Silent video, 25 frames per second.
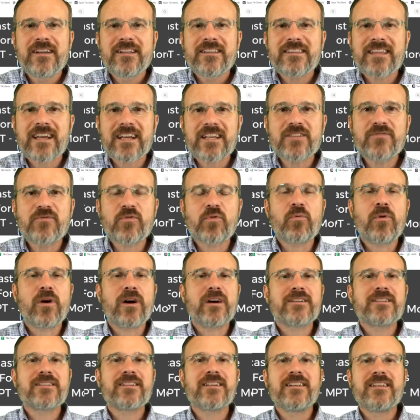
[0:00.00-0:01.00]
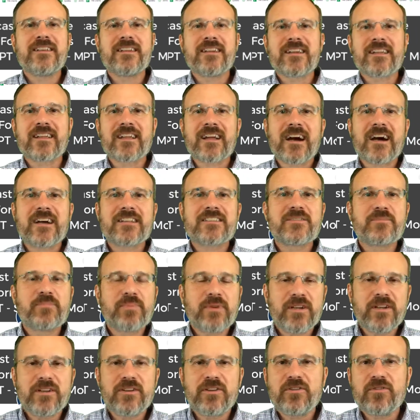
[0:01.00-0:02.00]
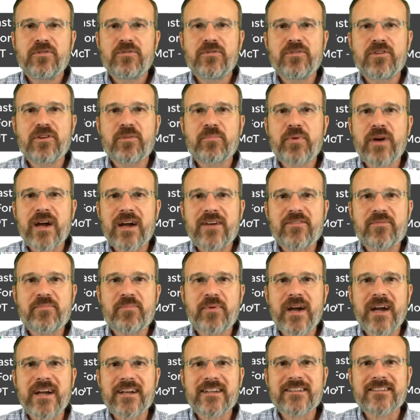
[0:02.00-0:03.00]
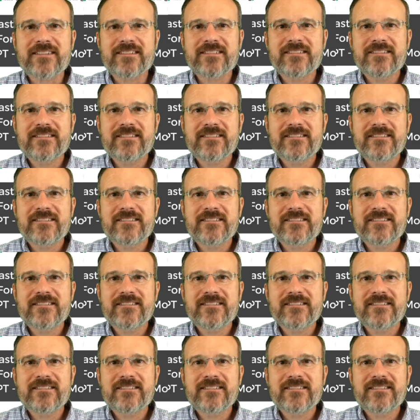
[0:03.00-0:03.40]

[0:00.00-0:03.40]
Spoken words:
Thanks for watching, and Godspeed to you in your private practice.